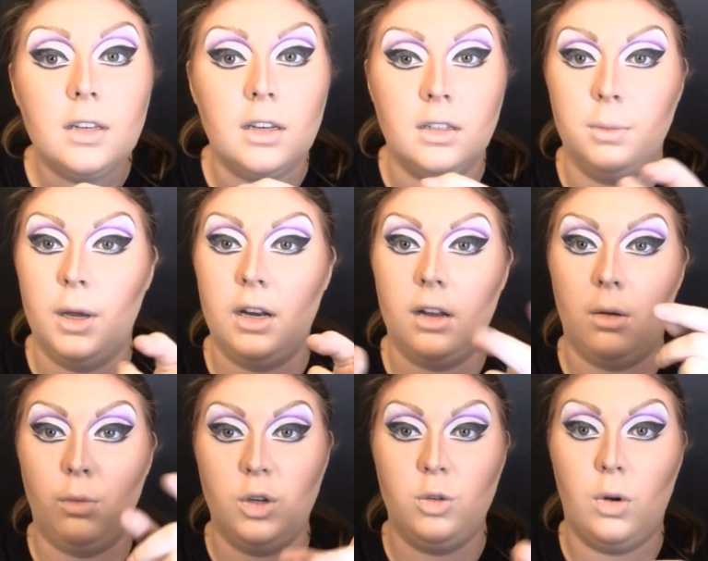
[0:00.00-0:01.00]
and depending
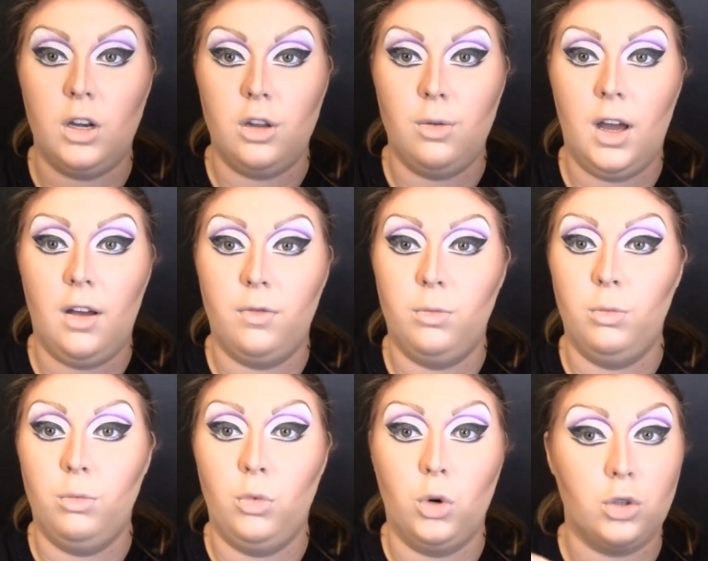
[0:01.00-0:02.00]
on which one you have more